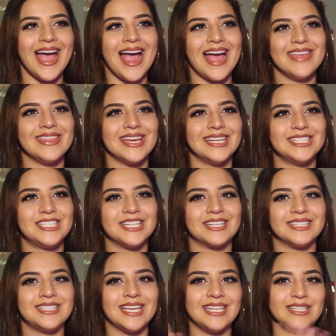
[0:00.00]
And then she
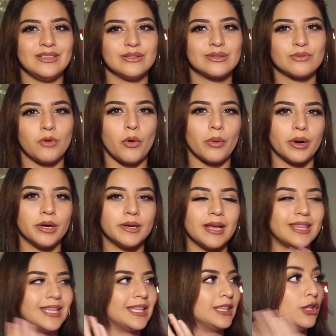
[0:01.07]
continues forward
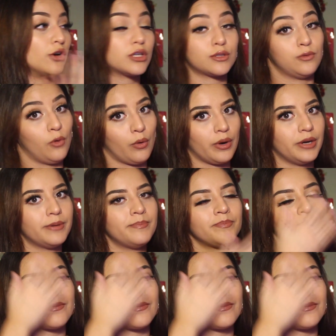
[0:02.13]
and then looks forward,